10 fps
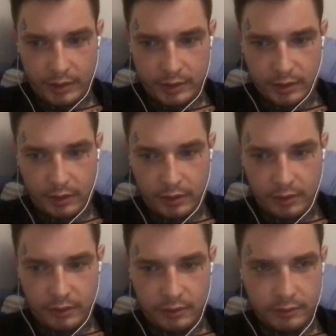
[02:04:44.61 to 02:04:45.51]
stalking.
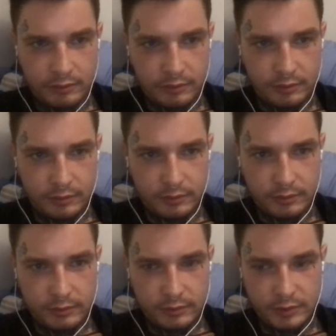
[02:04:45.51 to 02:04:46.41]

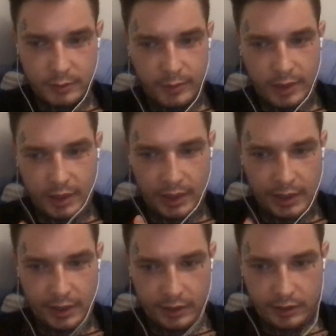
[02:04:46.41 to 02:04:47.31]
Someone can
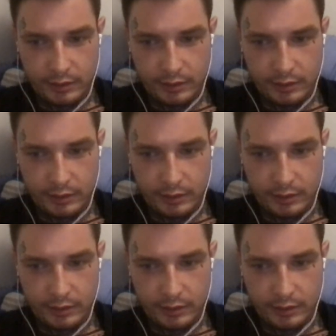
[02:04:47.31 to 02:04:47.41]
link it